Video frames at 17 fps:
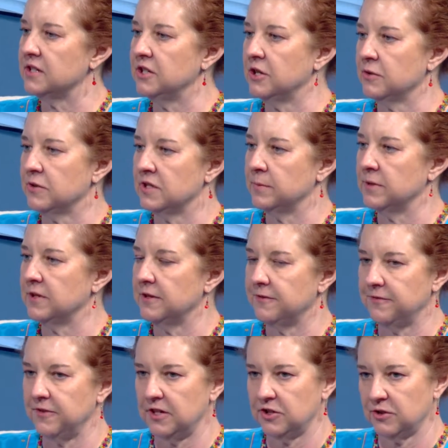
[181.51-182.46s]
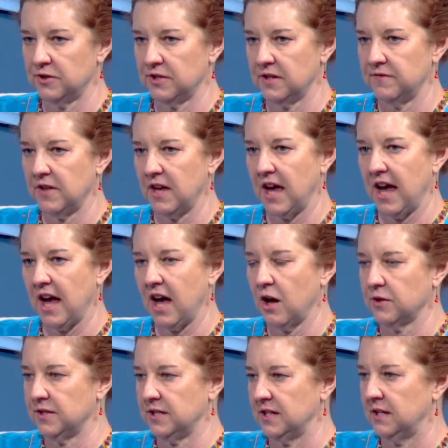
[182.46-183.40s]
you know, some of the features of the
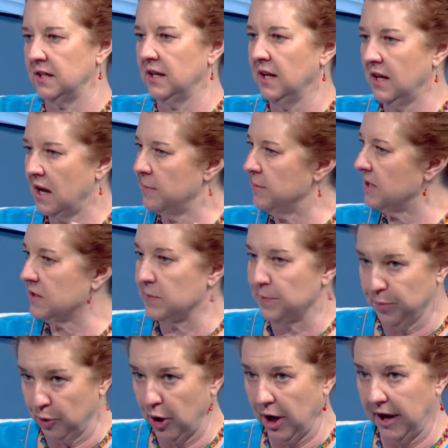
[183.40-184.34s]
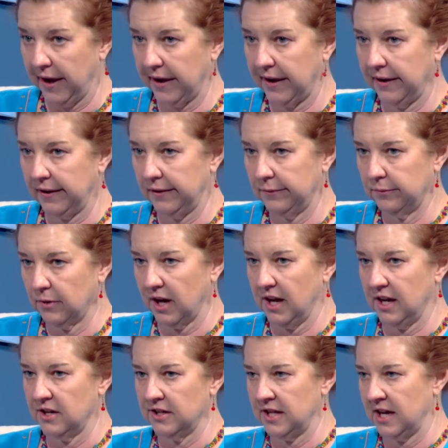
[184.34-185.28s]
house. And I mean, it's brick,
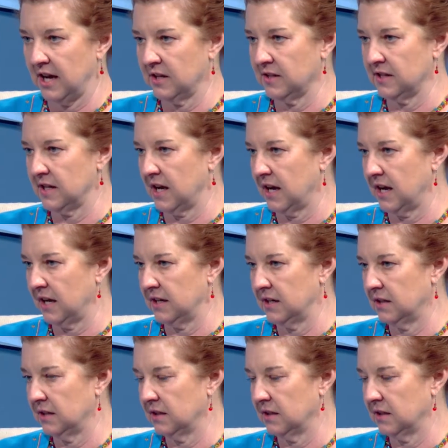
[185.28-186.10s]
right, on the outside?